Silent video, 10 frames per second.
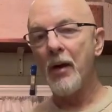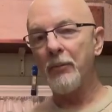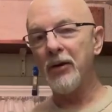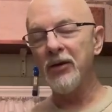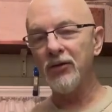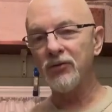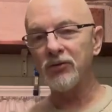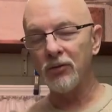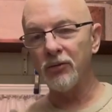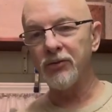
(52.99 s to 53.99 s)
but his was a
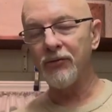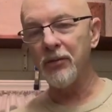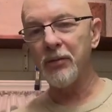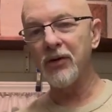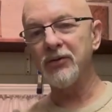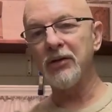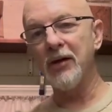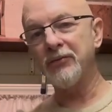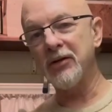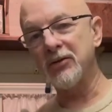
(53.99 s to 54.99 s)
little different because he
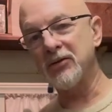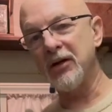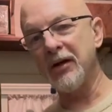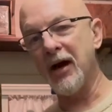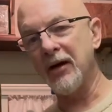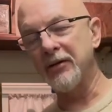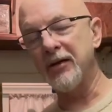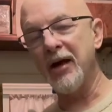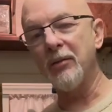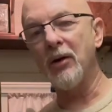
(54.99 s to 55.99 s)
left it sitting on a
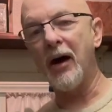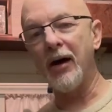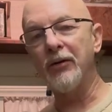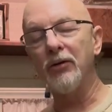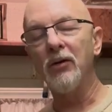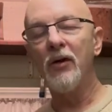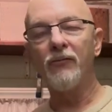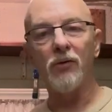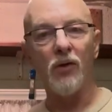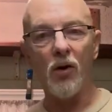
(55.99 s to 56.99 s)
table idle
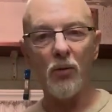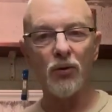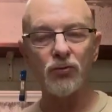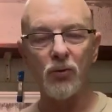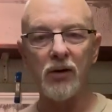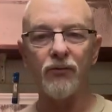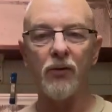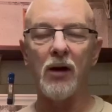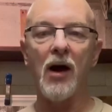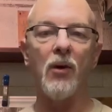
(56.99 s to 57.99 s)
for almost
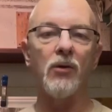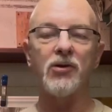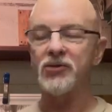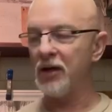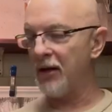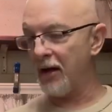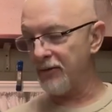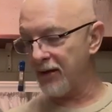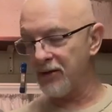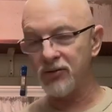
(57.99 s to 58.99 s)
24 hours, and I
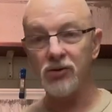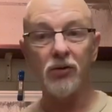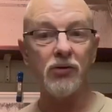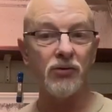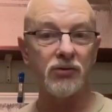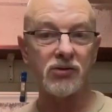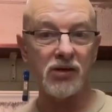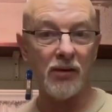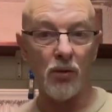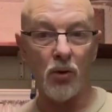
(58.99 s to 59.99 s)
think he's still using the
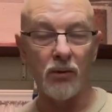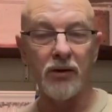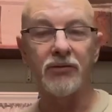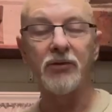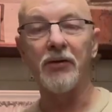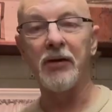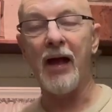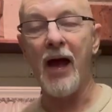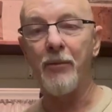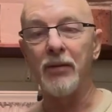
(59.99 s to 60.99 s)
same O-rings, nothing
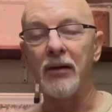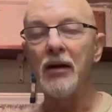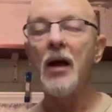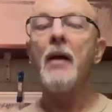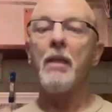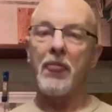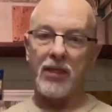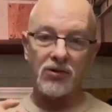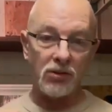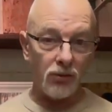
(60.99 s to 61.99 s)
happened.
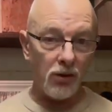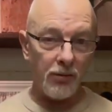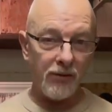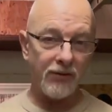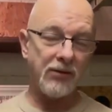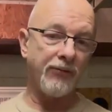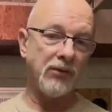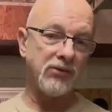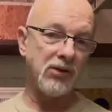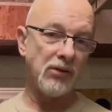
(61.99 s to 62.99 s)
There's a little bit of a
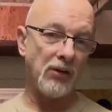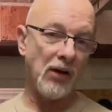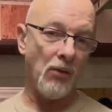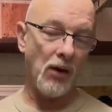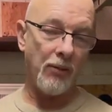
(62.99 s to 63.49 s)
difference here that I want